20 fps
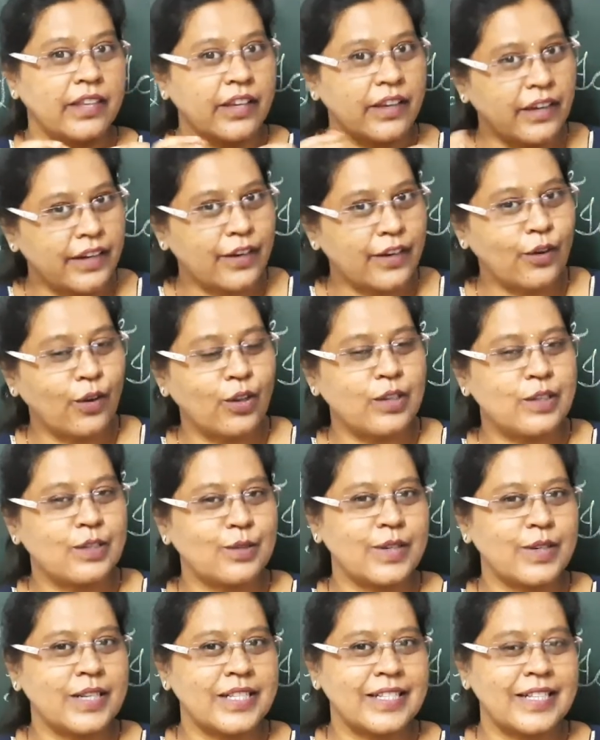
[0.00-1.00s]
Theory
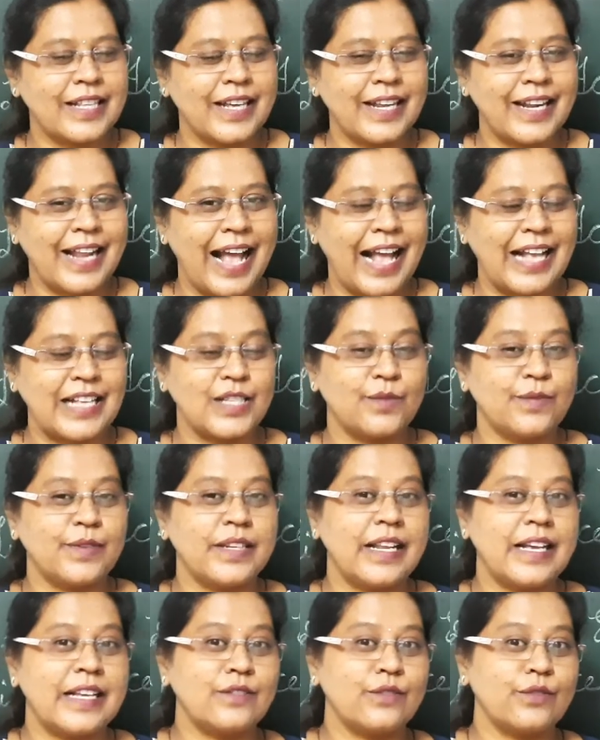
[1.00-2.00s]
also is there, as
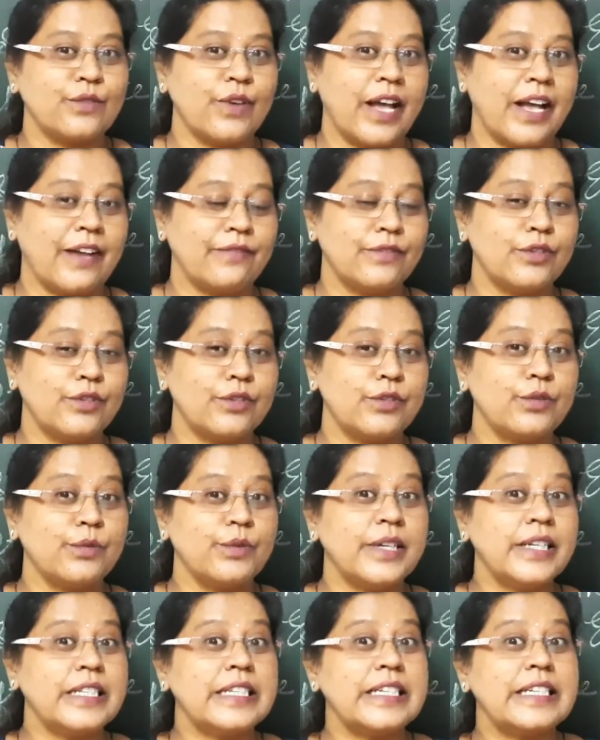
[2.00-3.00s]
well as you have to
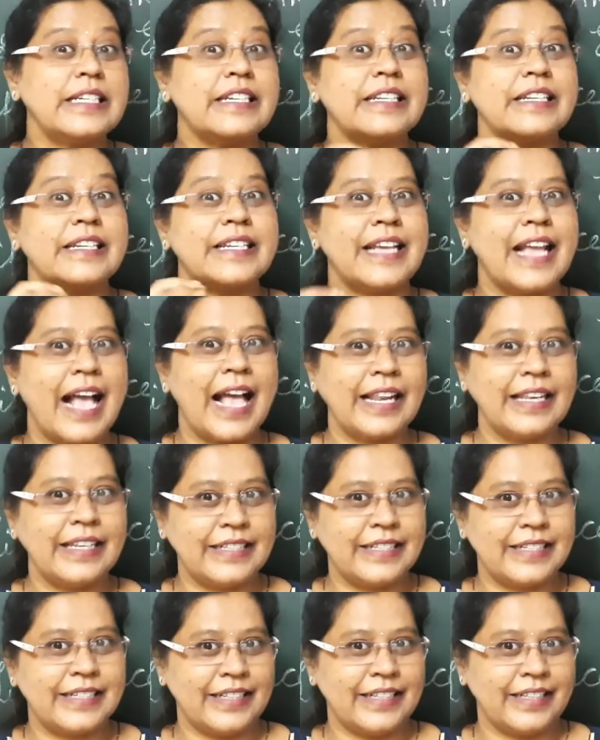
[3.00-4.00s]
do it in
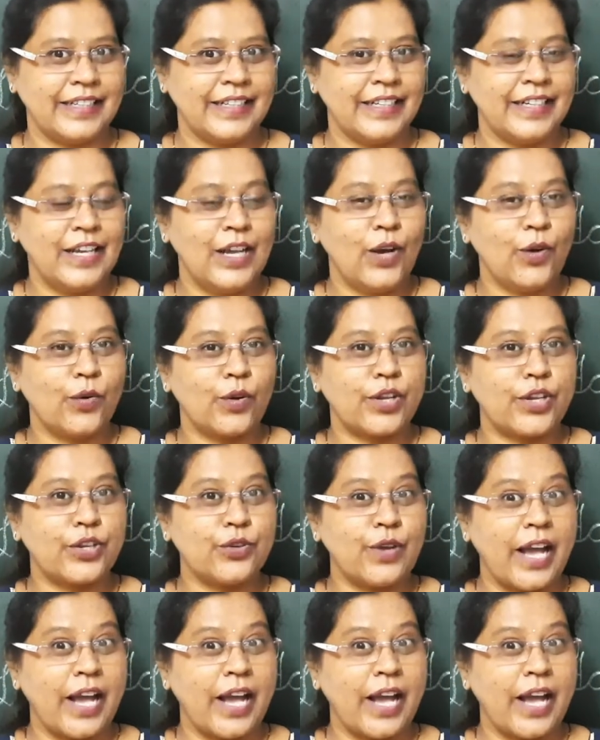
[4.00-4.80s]
reality, okay?